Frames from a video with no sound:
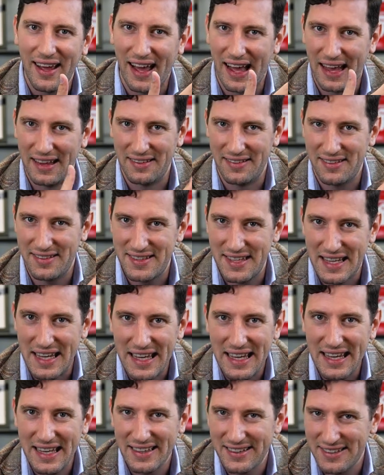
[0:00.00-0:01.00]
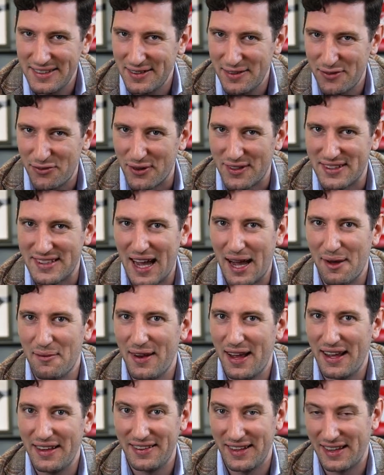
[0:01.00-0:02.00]
And T for
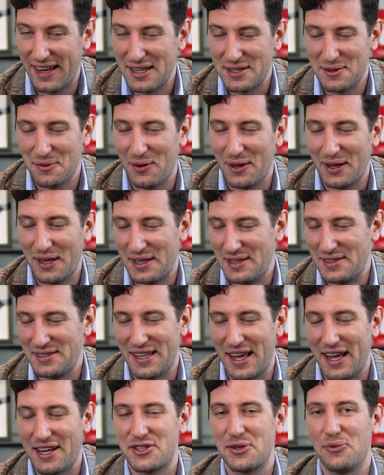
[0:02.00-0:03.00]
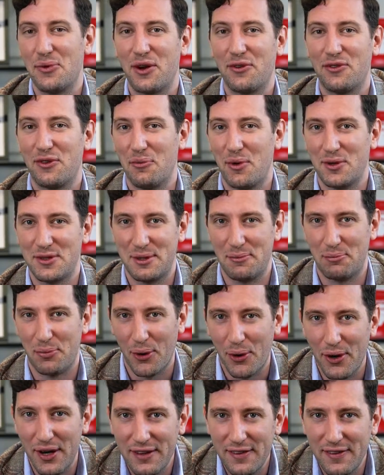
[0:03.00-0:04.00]
timeline, the last one, is actually one of the most
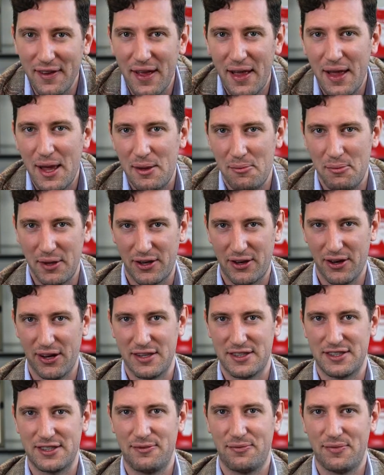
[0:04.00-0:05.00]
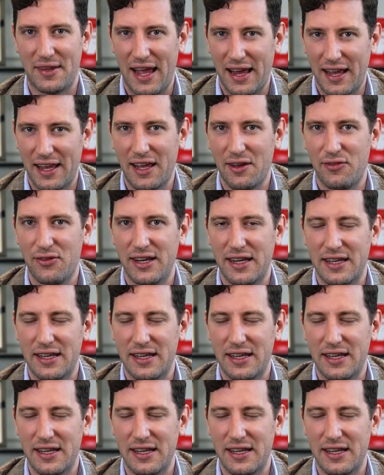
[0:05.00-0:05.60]
important because I can give you the